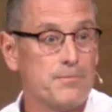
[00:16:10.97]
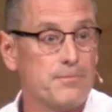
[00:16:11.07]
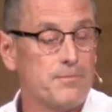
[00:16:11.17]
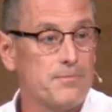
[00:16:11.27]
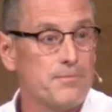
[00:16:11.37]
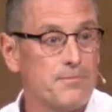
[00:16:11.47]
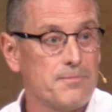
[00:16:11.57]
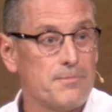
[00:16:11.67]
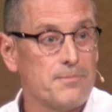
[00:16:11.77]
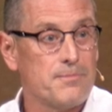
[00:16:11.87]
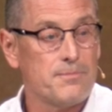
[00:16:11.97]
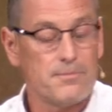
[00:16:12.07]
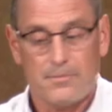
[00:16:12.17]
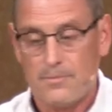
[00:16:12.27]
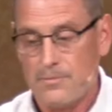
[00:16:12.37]

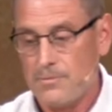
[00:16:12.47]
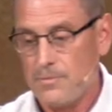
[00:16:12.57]
Nobody speaks.